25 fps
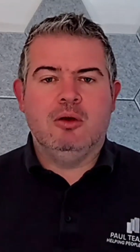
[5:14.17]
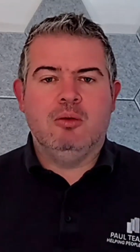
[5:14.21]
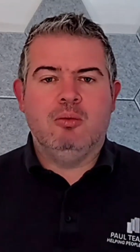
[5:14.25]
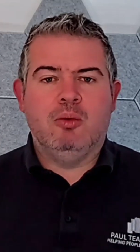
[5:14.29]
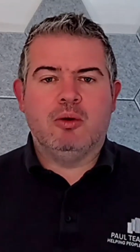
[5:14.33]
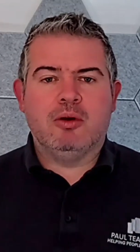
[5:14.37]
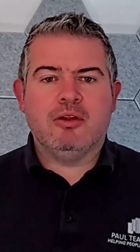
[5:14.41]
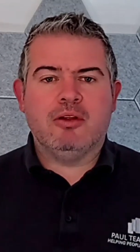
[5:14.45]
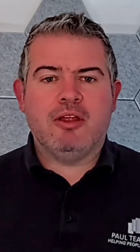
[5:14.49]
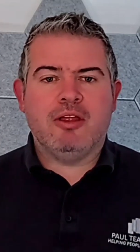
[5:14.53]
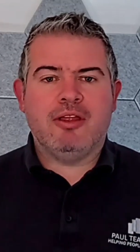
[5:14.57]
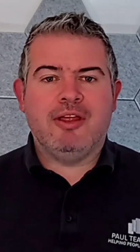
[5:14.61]

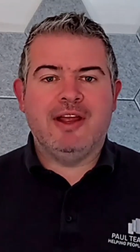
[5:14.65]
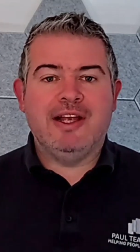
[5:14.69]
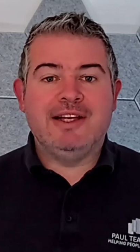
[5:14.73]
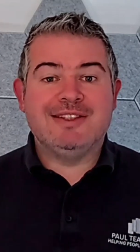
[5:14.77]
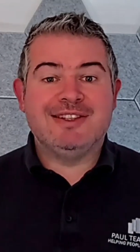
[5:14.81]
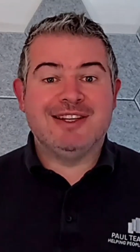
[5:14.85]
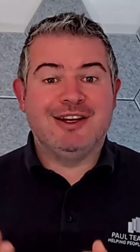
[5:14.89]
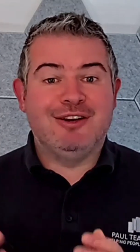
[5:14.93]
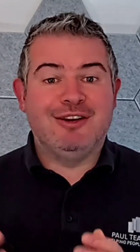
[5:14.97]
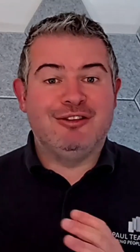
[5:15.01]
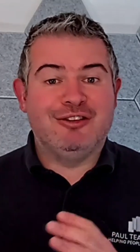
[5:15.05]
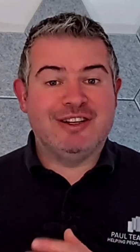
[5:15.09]
What are the things
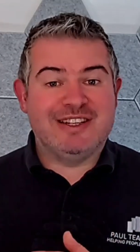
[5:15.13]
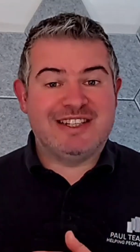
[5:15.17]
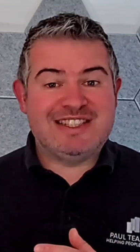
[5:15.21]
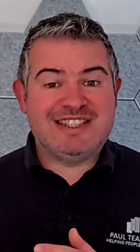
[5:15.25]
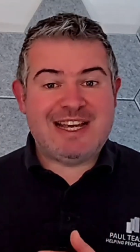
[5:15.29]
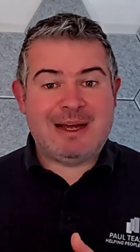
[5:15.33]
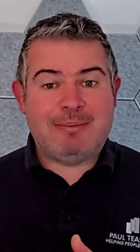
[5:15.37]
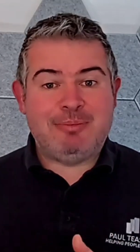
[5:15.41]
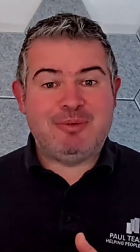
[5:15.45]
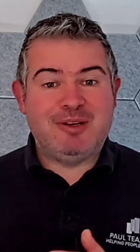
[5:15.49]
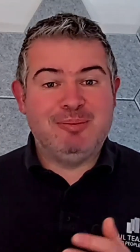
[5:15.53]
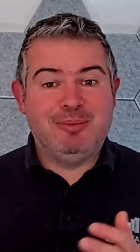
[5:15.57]
that are
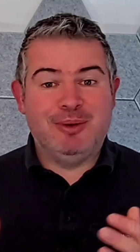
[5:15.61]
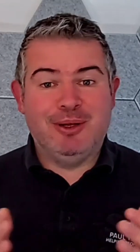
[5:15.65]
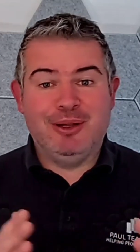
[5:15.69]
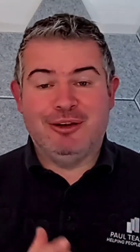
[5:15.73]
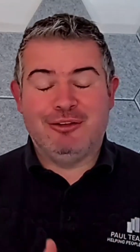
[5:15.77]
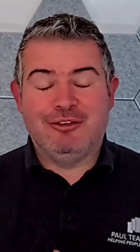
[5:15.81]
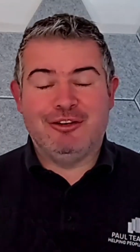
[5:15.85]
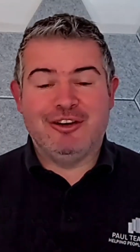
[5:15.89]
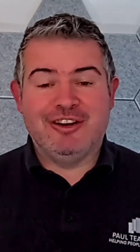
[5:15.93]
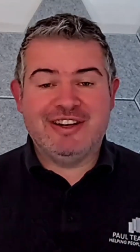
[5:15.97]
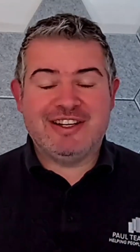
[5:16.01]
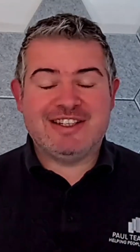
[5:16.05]
acceptable
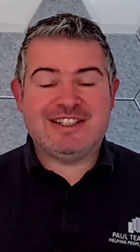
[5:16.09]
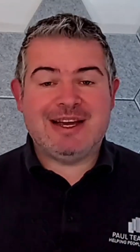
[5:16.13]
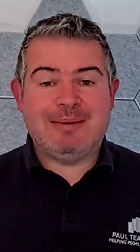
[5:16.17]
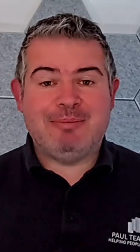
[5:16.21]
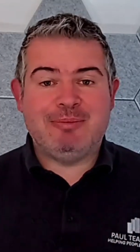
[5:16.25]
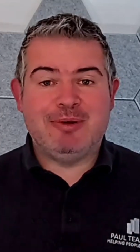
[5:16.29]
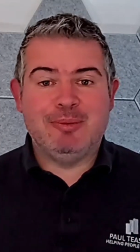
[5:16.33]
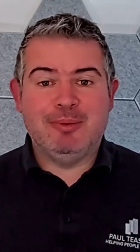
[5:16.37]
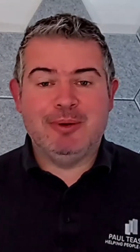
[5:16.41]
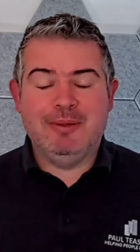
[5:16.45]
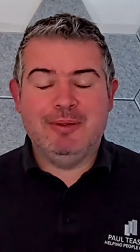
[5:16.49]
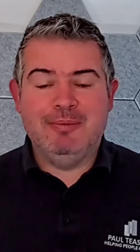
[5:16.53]
or
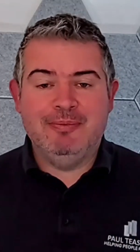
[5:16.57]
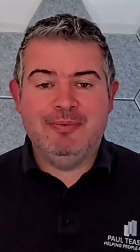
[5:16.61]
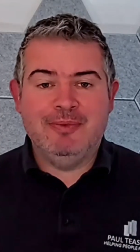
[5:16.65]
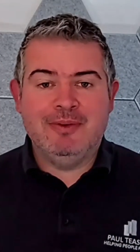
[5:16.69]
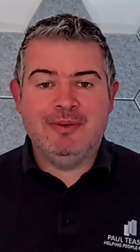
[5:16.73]
unacceptable?